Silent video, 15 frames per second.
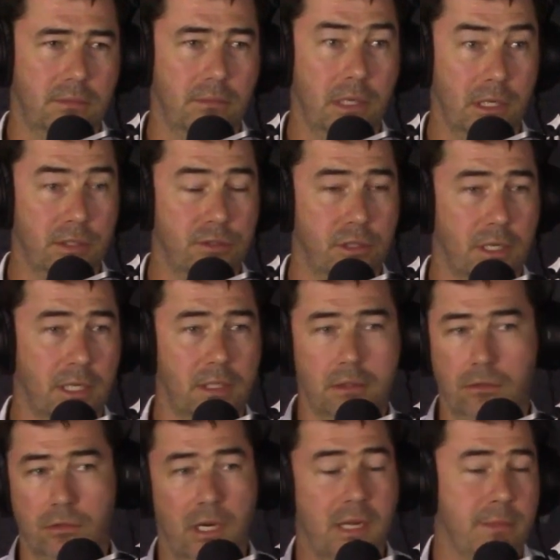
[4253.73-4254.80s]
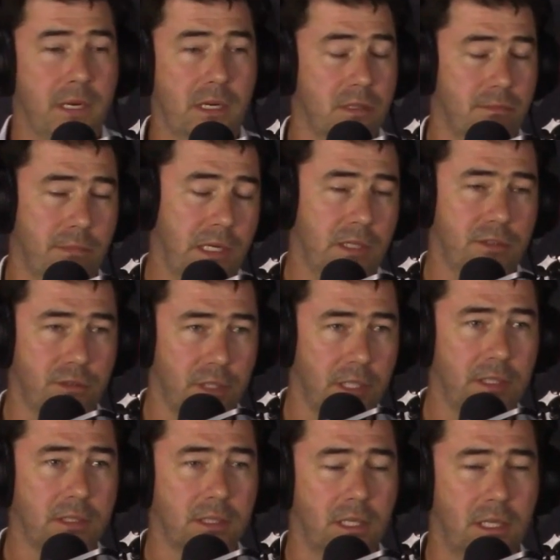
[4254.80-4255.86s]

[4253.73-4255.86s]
military or any minute military mm.